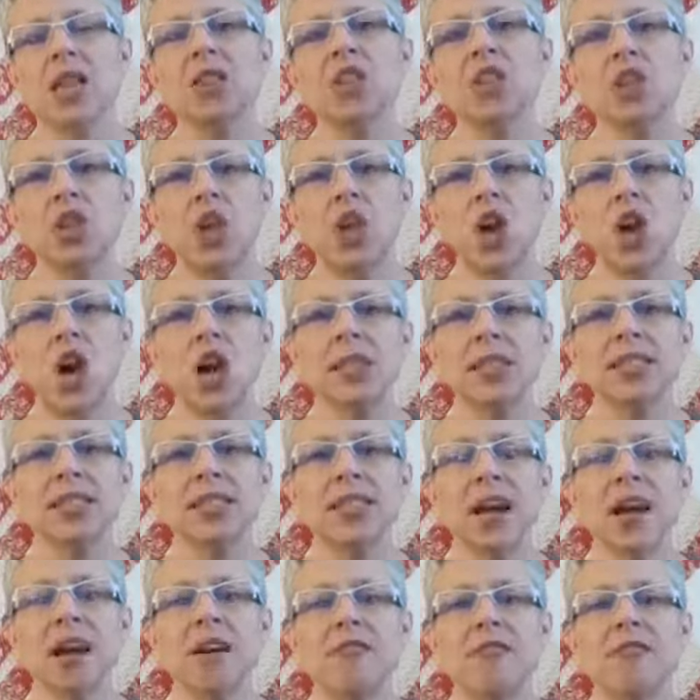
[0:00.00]
The loss
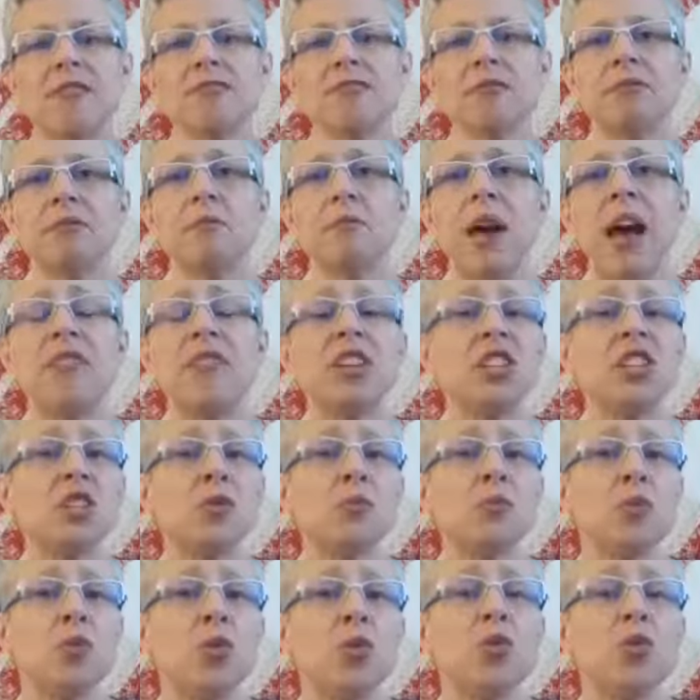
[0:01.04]
of having
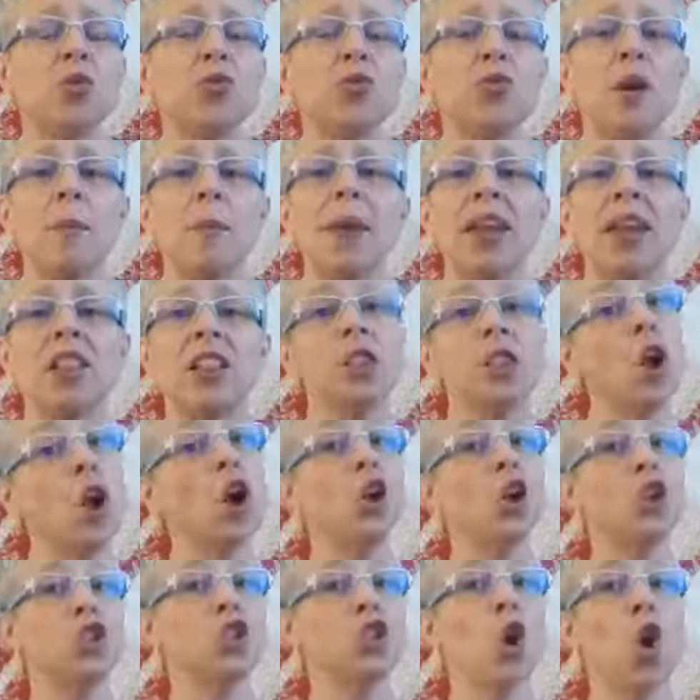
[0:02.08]
to move from a
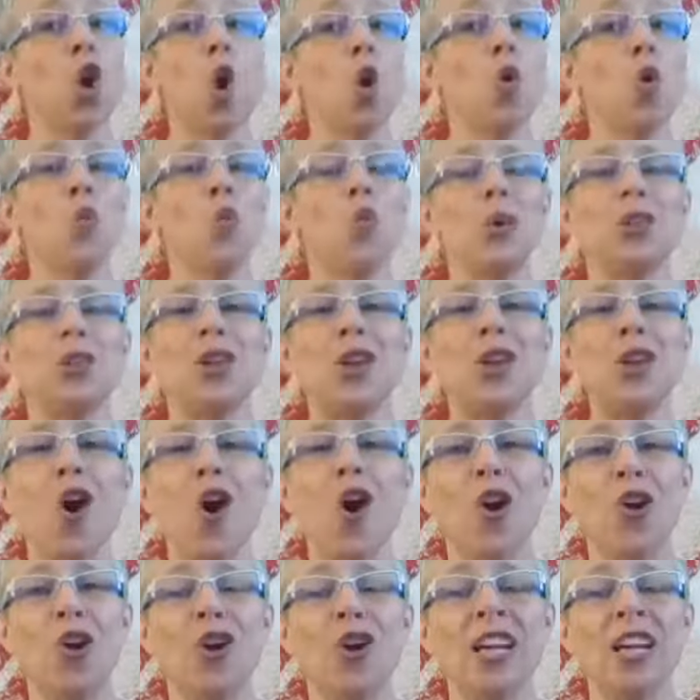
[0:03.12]
large home with a
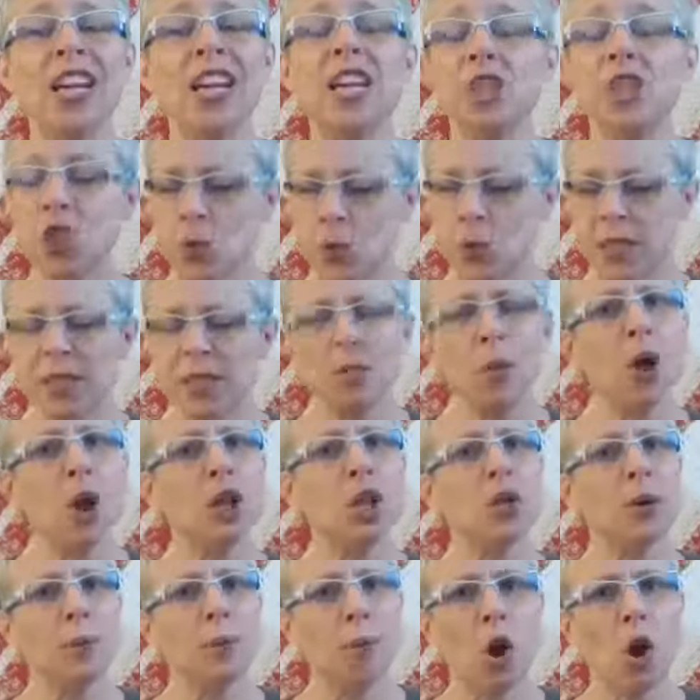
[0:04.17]
yard to a
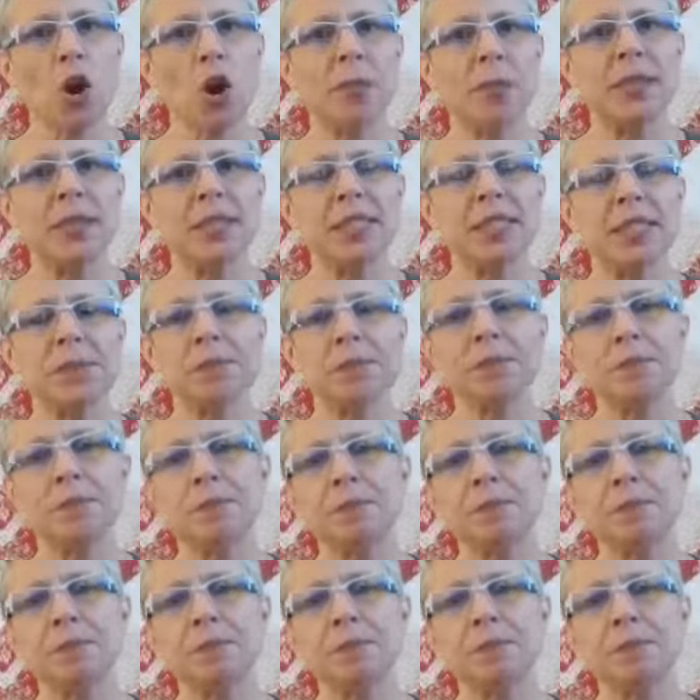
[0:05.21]
smaller apartment.